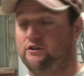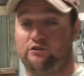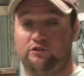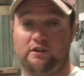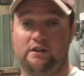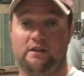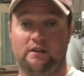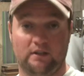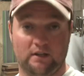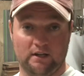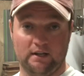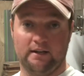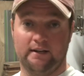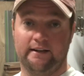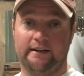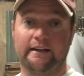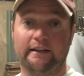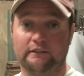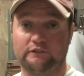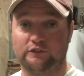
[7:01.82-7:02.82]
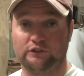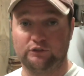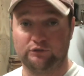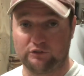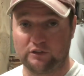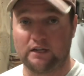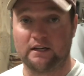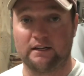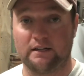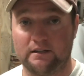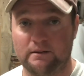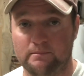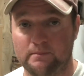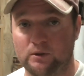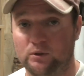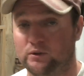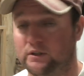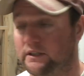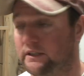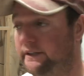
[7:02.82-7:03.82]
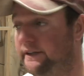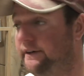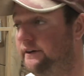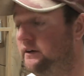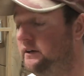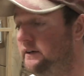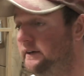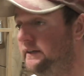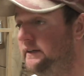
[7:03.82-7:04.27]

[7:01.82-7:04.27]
see if you've got any milk in there,